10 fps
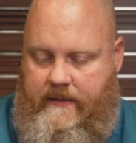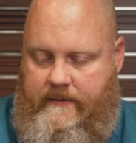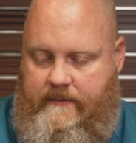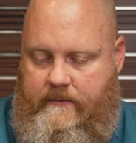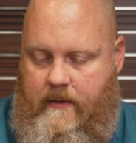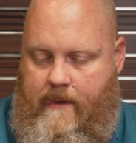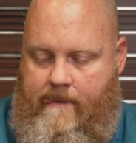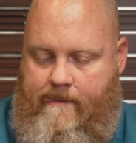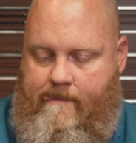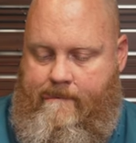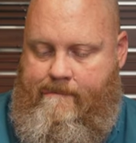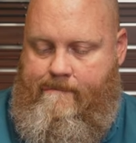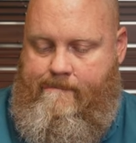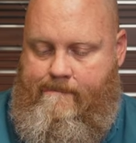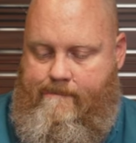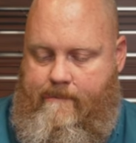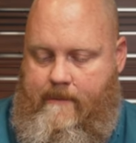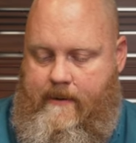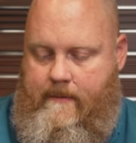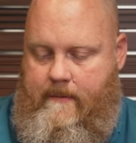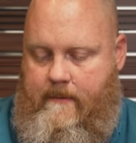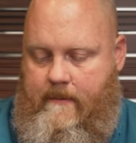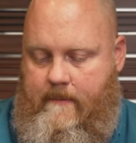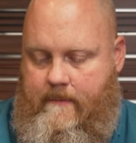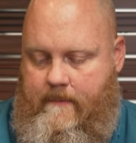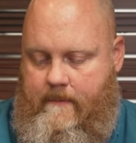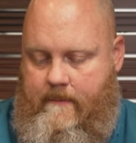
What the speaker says: end. Right here.